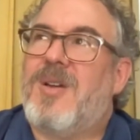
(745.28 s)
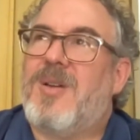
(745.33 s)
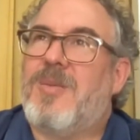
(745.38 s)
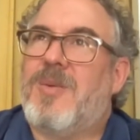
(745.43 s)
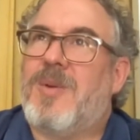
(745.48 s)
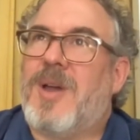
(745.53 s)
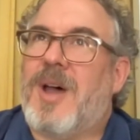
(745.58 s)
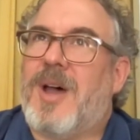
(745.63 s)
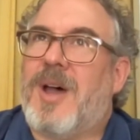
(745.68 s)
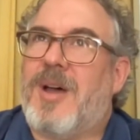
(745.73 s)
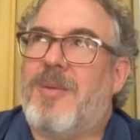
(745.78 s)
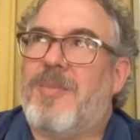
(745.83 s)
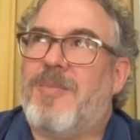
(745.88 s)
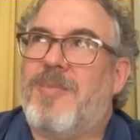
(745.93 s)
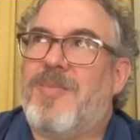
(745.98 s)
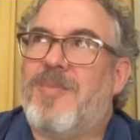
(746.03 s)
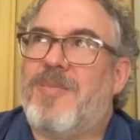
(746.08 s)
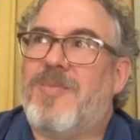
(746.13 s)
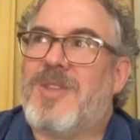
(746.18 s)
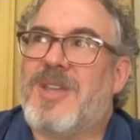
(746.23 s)

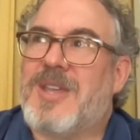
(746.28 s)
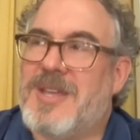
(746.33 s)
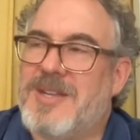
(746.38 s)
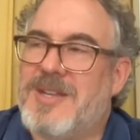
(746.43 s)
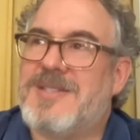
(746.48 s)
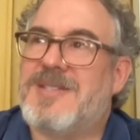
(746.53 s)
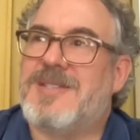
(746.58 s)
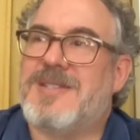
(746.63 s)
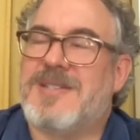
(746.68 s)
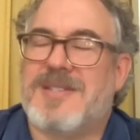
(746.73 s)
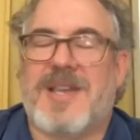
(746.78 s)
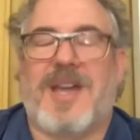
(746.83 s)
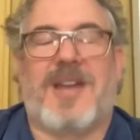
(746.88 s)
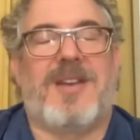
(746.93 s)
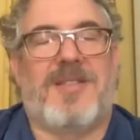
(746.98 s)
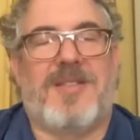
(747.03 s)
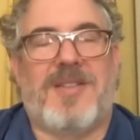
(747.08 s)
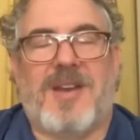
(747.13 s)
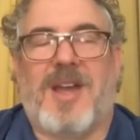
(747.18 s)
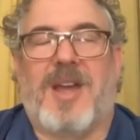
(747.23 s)
The kids
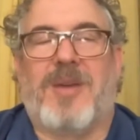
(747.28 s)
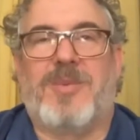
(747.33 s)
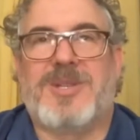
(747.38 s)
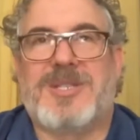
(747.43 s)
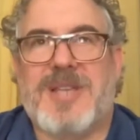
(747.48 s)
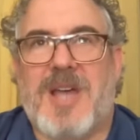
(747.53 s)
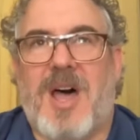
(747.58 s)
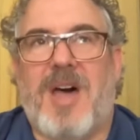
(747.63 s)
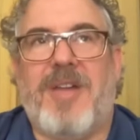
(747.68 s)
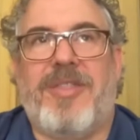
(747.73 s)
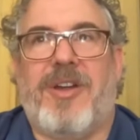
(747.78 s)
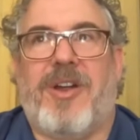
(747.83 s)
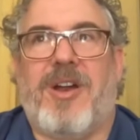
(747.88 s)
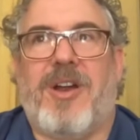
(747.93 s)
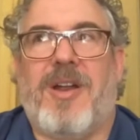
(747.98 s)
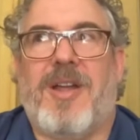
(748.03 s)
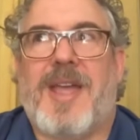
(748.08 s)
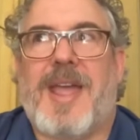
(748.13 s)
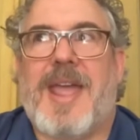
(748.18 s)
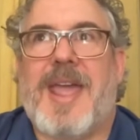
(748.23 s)
decided that I was
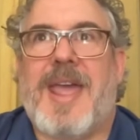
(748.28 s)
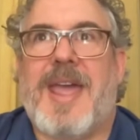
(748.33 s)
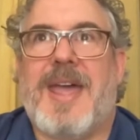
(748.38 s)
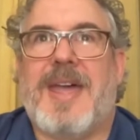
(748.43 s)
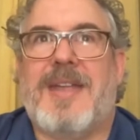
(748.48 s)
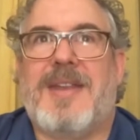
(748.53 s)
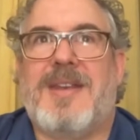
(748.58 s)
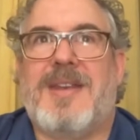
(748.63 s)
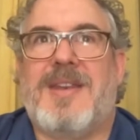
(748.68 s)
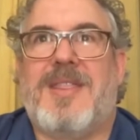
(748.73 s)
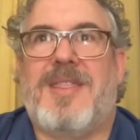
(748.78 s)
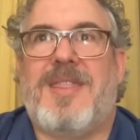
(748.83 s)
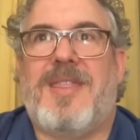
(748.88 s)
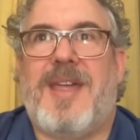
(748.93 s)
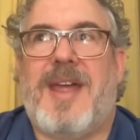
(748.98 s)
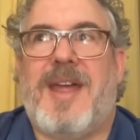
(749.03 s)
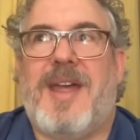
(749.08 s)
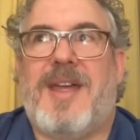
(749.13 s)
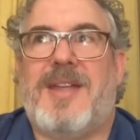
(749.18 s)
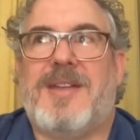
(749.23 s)
other, and
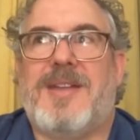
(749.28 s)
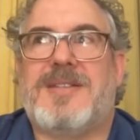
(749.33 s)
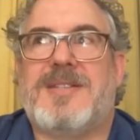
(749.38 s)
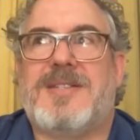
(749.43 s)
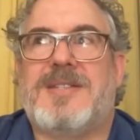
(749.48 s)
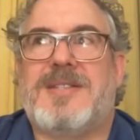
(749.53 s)
that